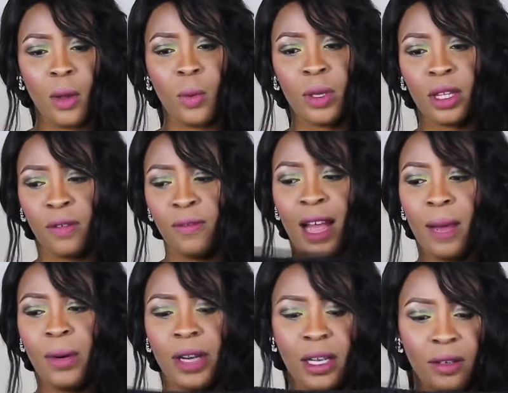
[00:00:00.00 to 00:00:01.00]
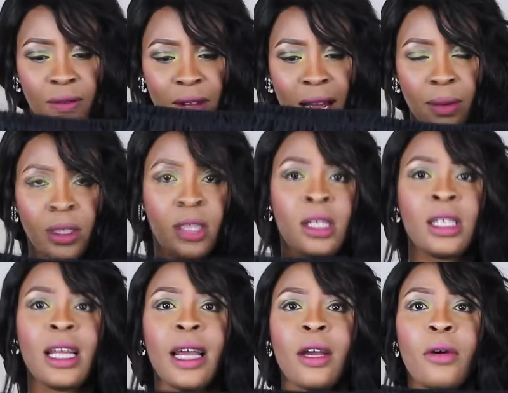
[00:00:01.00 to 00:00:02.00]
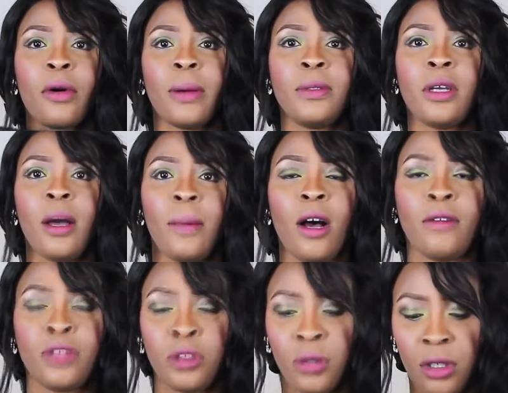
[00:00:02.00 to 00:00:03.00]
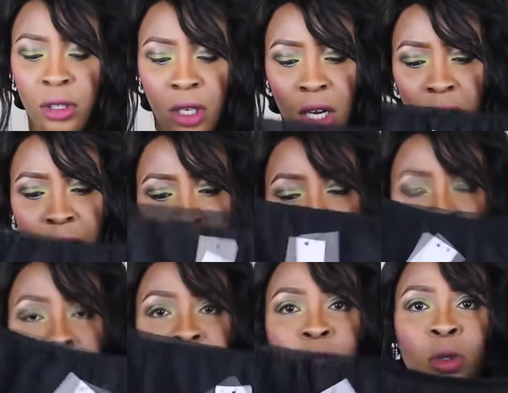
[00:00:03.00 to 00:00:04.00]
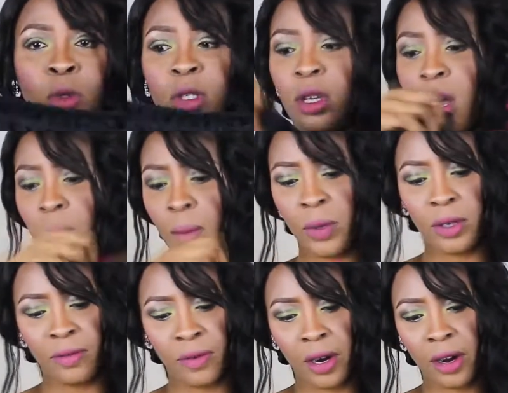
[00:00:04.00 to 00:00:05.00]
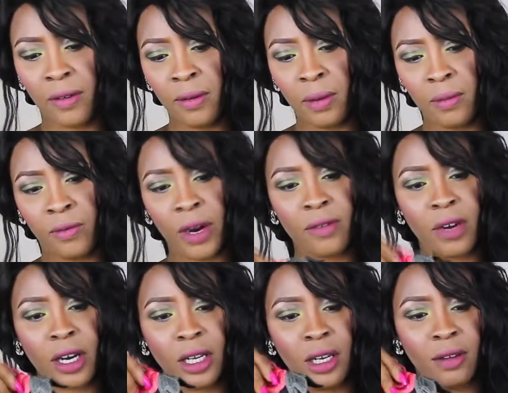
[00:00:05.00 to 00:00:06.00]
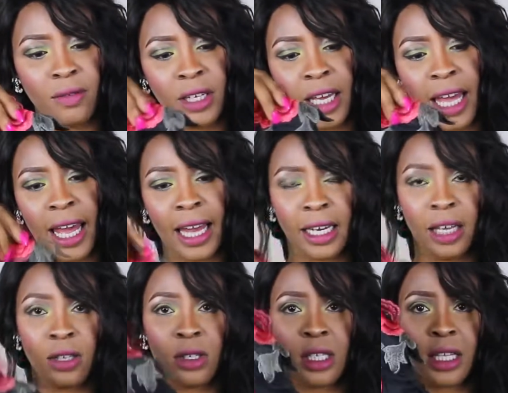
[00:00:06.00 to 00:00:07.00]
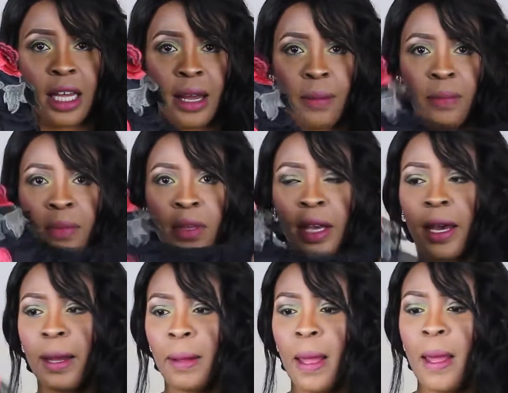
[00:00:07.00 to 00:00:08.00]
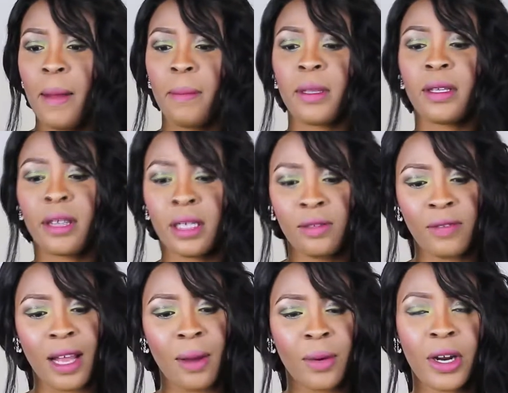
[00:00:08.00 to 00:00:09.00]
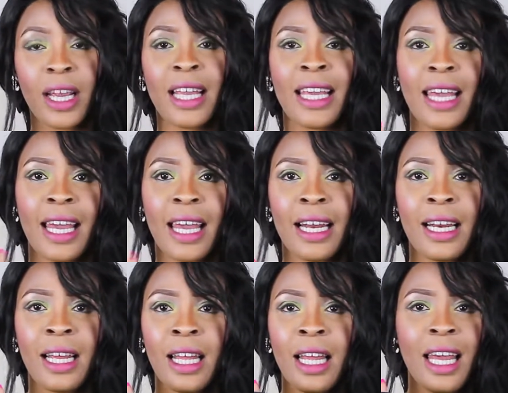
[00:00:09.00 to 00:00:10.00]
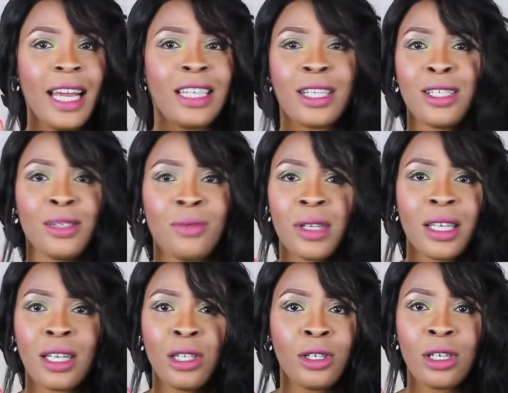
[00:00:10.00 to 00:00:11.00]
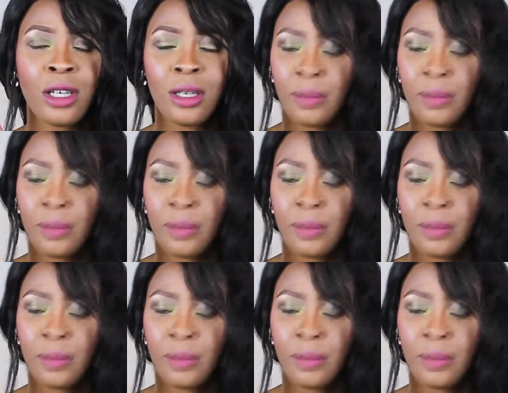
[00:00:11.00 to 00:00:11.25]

With the flower, now the flower, this is like a crop top, off-shoulder, free loose top with a very, very, very lovely hand. Can you see that? Yeah? But this flower, again, it doesn't really look